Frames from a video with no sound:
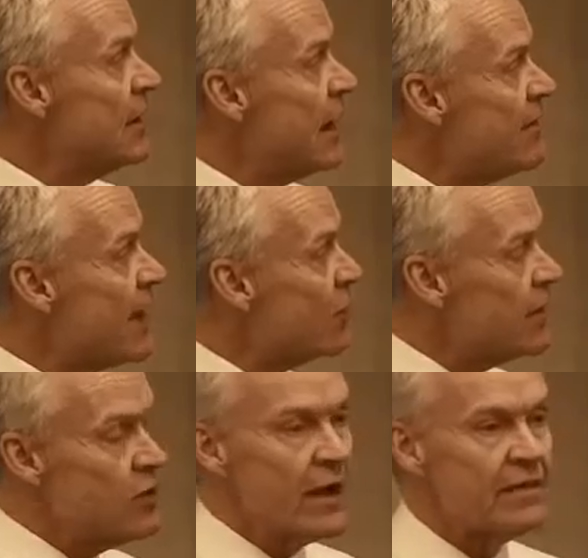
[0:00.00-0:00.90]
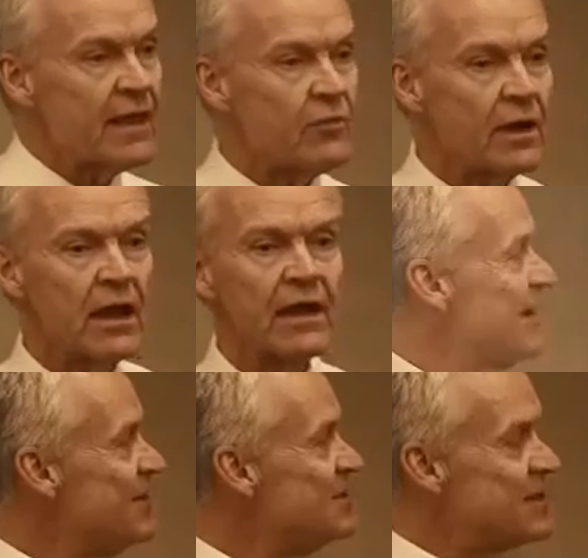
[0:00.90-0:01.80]
and you hit that red line
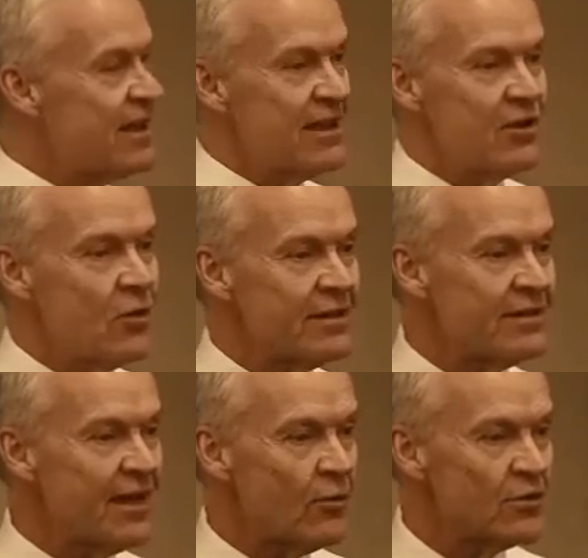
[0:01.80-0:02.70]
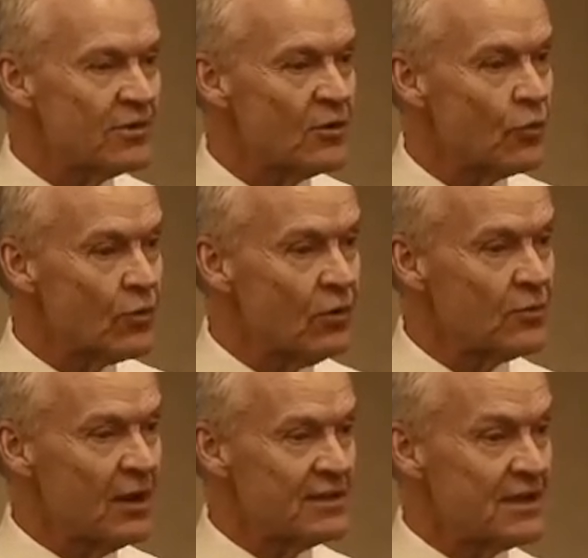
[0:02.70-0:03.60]
and you say, you know what, to hell with what the world
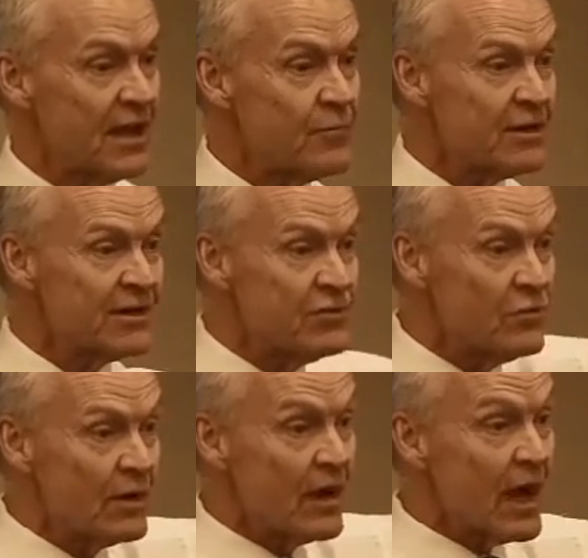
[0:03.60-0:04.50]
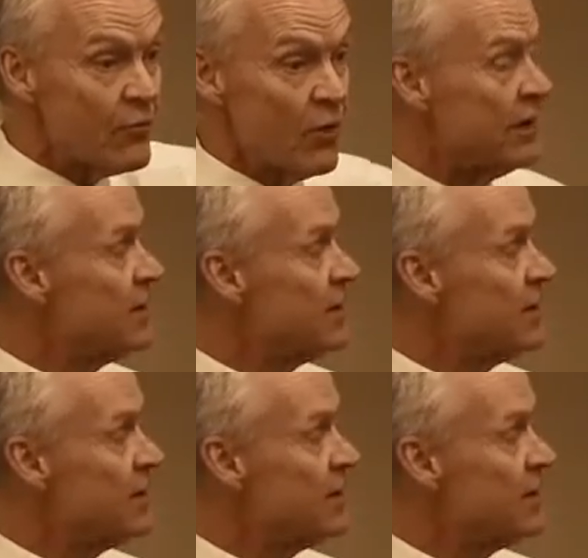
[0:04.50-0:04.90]
wants. I'm going to do what I want.